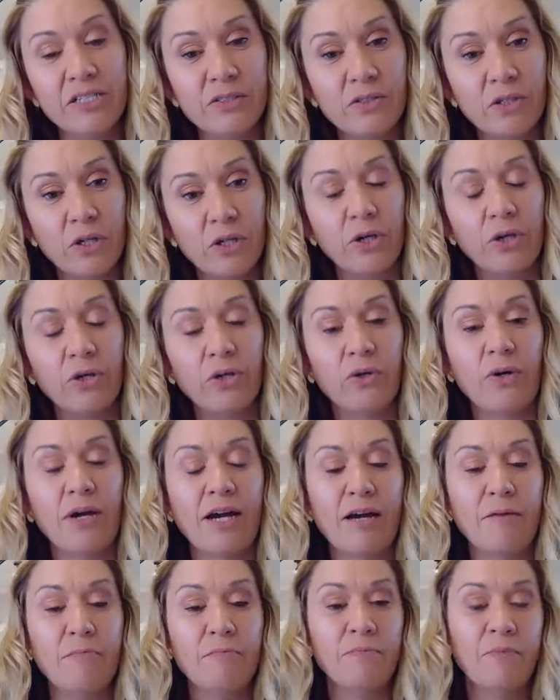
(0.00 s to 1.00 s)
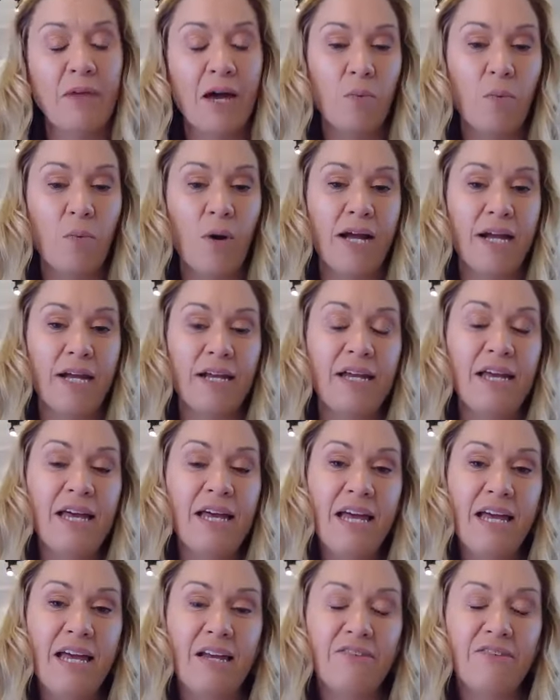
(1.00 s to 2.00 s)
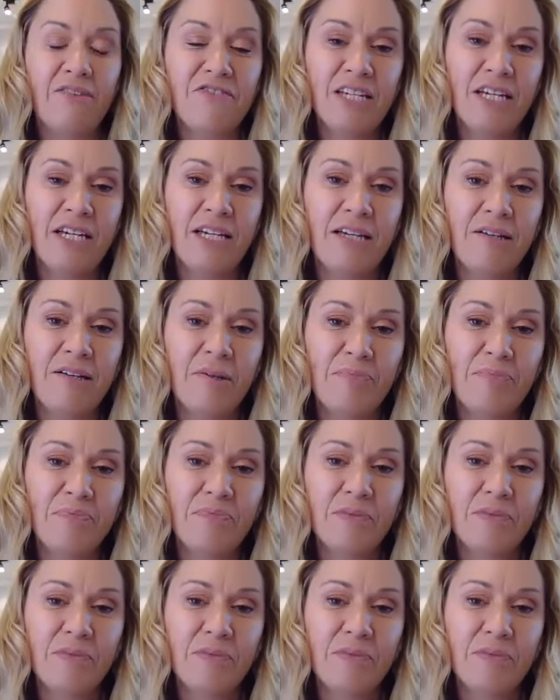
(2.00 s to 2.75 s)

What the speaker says: So that way, if they're